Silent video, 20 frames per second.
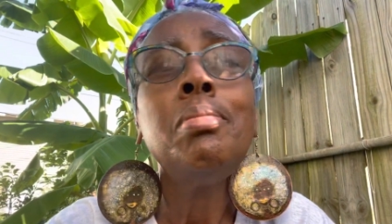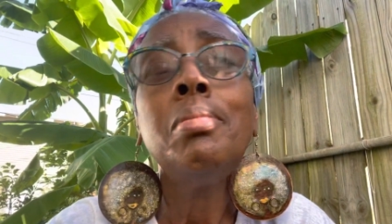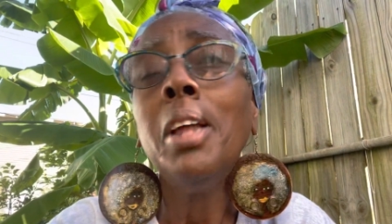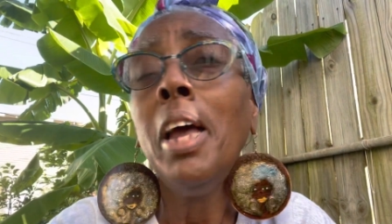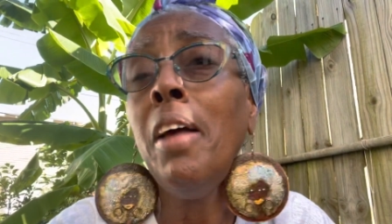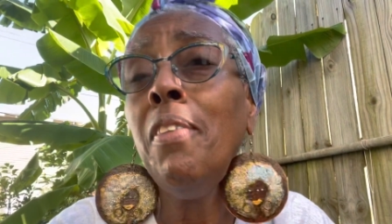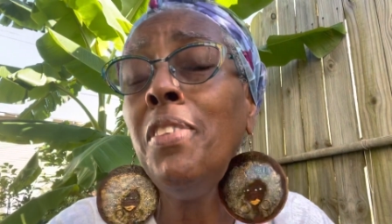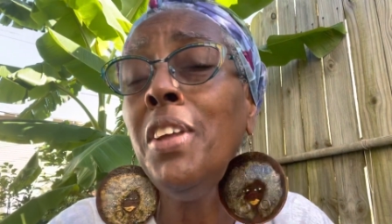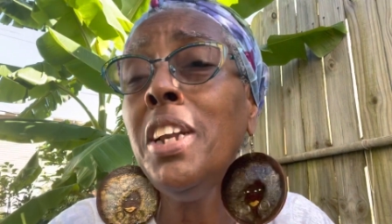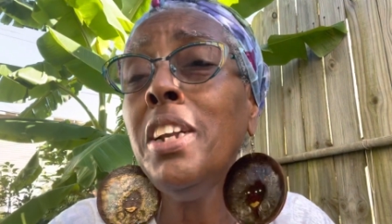
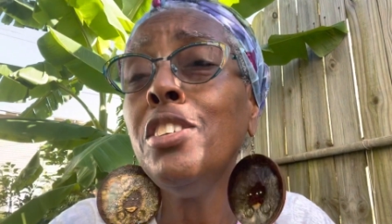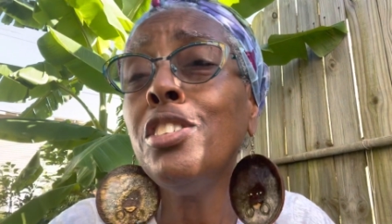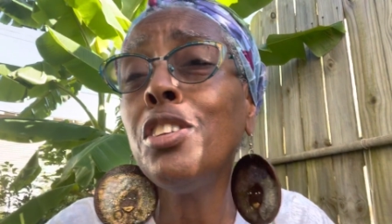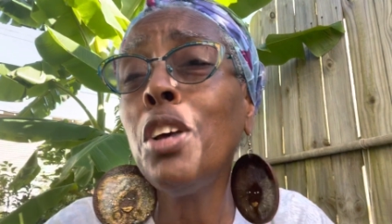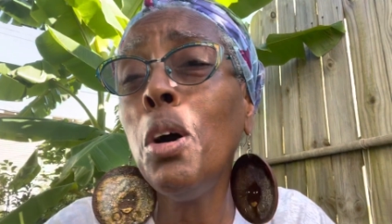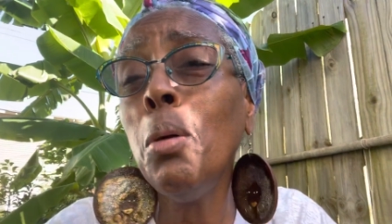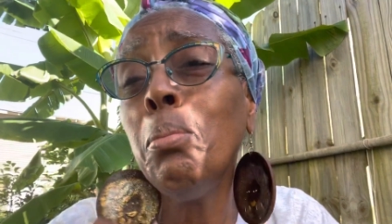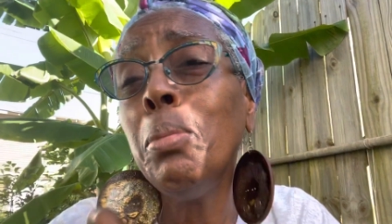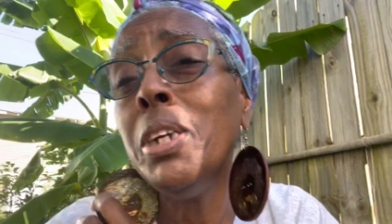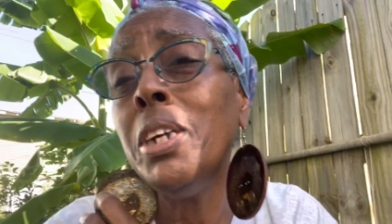And then it's
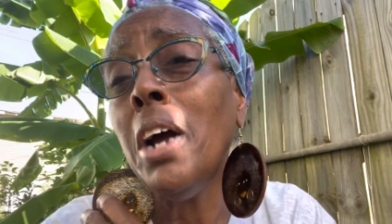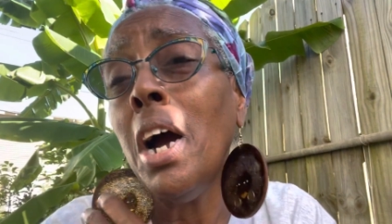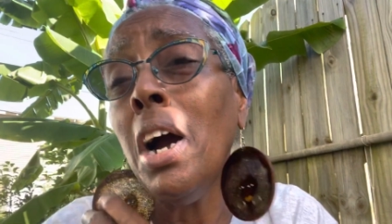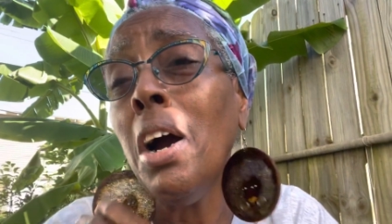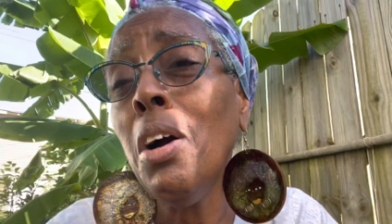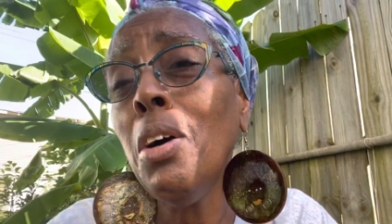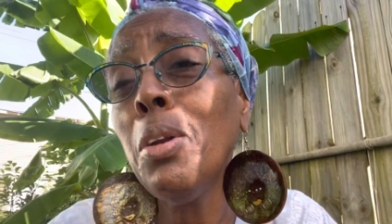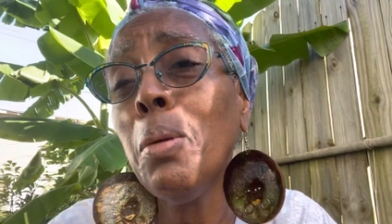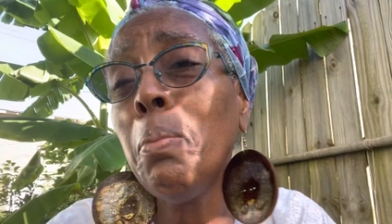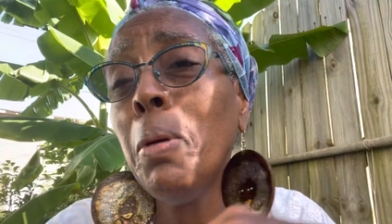going to be
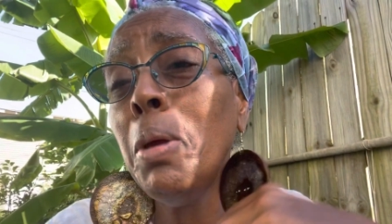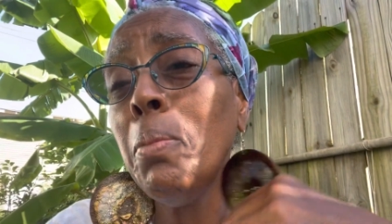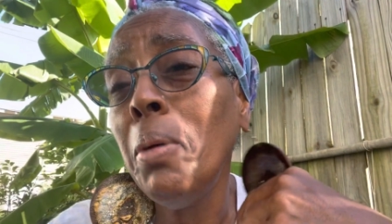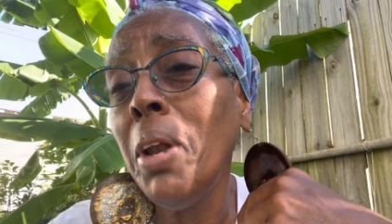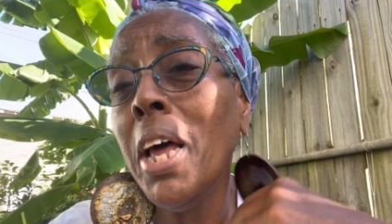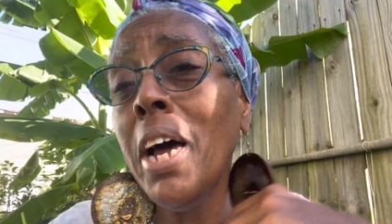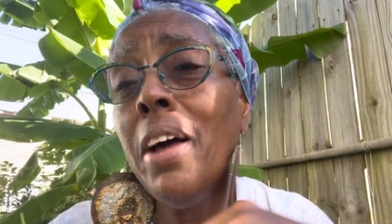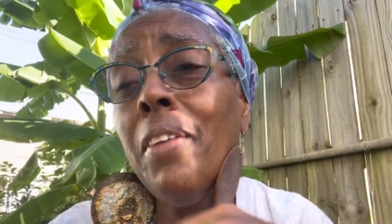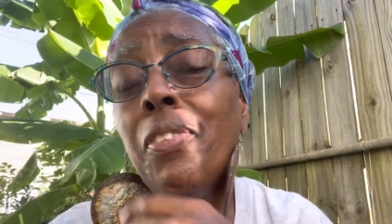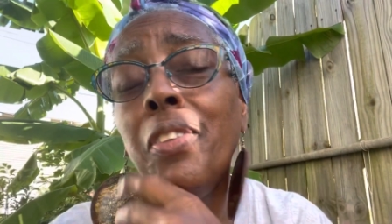all the people
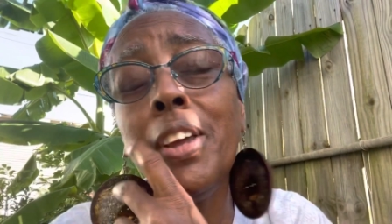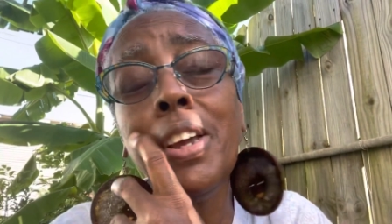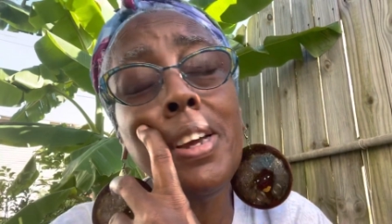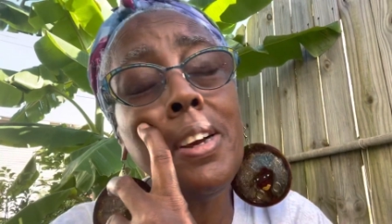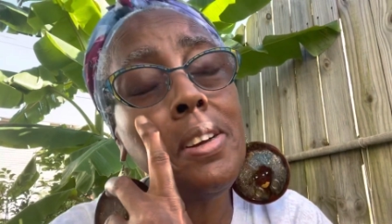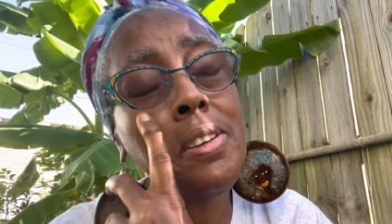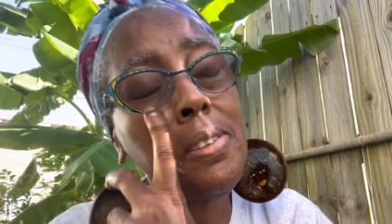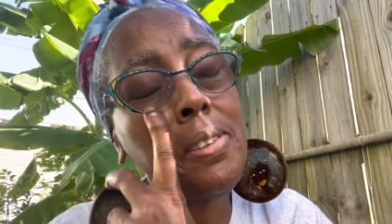out there